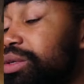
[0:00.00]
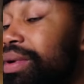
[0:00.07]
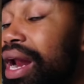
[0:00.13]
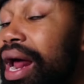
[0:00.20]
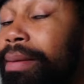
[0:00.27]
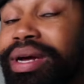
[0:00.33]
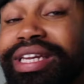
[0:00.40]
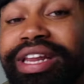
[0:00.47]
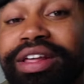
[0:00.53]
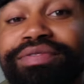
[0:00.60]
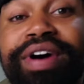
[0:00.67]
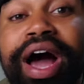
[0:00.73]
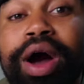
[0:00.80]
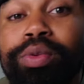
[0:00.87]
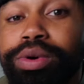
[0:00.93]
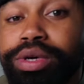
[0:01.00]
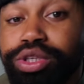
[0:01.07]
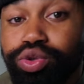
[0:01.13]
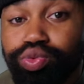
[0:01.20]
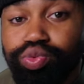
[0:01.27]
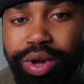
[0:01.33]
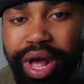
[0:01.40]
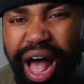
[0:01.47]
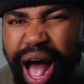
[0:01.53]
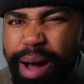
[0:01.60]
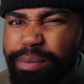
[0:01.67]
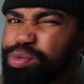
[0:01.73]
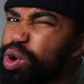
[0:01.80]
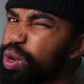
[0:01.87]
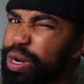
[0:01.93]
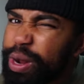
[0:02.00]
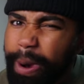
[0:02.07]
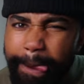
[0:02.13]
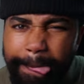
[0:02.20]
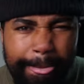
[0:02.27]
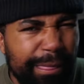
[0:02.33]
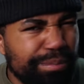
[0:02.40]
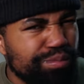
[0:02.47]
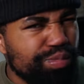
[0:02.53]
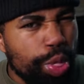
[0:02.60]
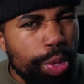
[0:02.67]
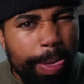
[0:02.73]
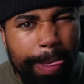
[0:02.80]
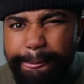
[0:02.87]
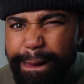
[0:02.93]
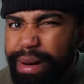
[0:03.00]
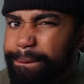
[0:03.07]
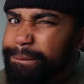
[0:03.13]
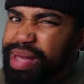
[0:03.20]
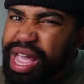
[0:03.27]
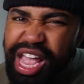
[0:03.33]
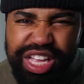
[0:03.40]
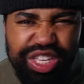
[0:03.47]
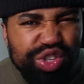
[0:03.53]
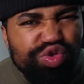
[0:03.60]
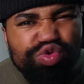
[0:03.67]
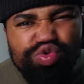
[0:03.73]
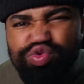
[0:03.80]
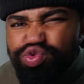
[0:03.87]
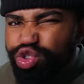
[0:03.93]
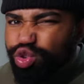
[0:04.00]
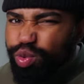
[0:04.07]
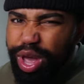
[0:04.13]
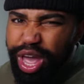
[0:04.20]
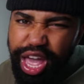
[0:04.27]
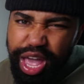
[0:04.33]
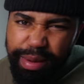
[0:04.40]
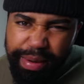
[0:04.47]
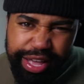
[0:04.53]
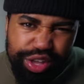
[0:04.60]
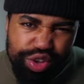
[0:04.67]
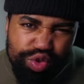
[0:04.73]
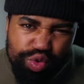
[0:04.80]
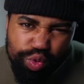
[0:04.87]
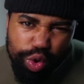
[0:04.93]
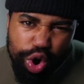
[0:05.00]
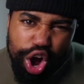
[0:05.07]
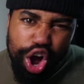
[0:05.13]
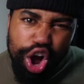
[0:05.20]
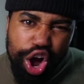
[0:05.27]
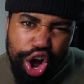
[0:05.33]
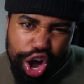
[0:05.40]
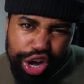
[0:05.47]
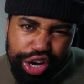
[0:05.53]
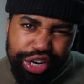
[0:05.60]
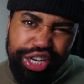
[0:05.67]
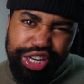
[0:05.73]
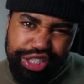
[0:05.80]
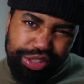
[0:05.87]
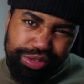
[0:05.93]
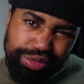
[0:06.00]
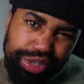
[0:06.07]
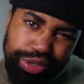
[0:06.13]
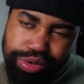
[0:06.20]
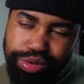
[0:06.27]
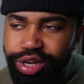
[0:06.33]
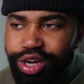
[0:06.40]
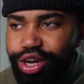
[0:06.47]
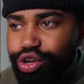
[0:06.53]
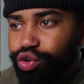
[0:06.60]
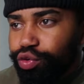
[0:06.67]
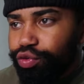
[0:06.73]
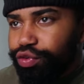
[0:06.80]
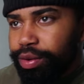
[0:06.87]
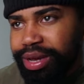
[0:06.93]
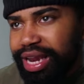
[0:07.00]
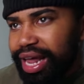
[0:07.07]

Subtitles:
But I'm going to devour you. I'm going to make you sweat, make you water. You feel me?